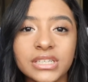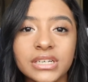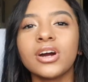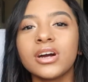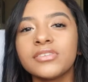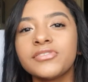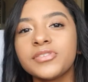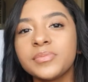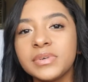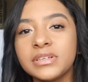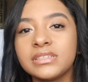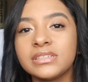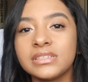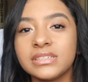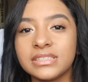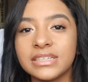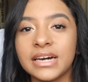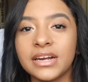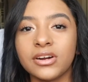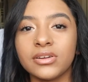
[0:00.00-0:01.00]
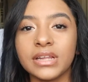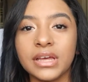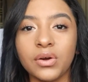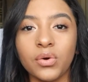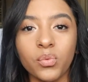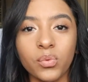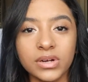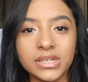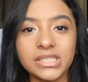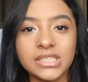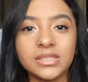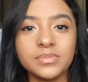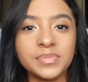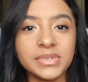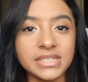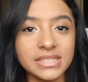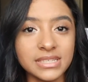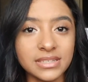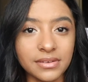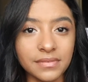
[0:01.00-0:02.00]
It's hard for me to decide on like one
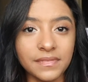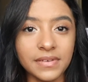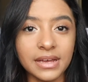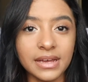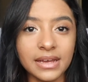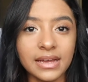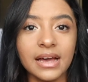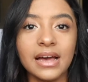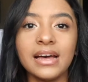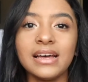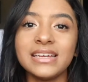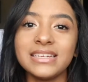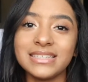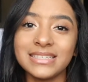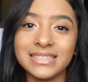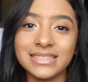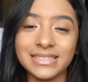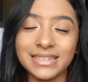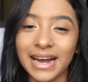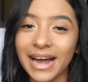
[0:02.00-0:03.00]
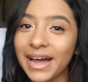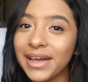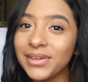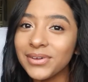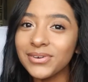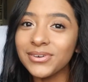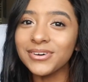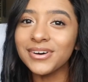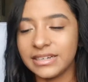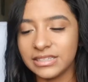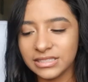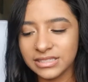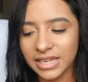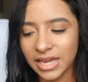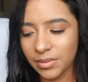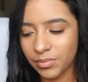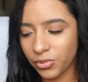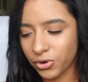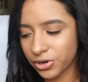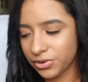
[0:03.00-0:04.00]
specific style. I just
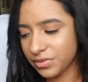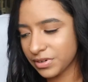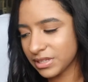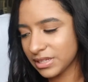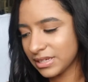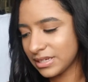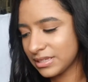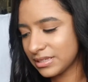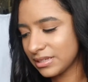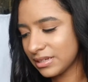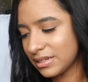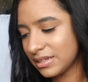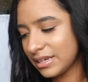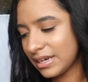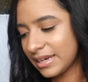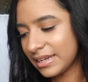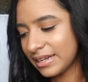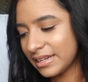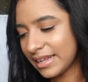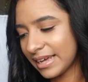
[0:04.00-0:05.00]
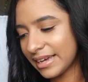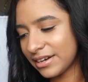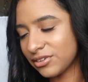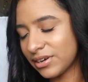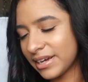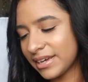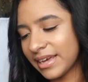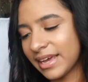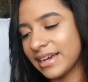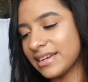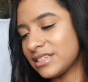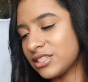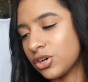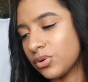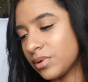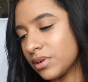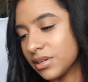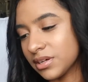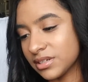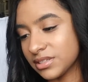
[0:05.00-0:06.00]
get bored really easily and I can't tell
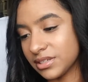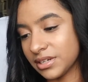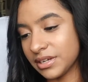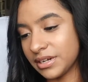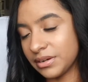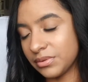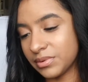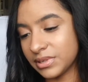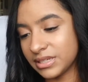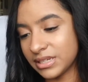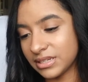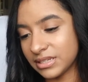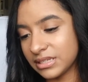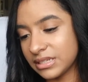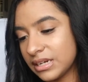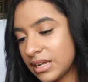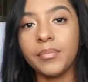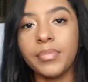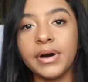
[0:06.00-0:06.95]
what looks good and what doesn't.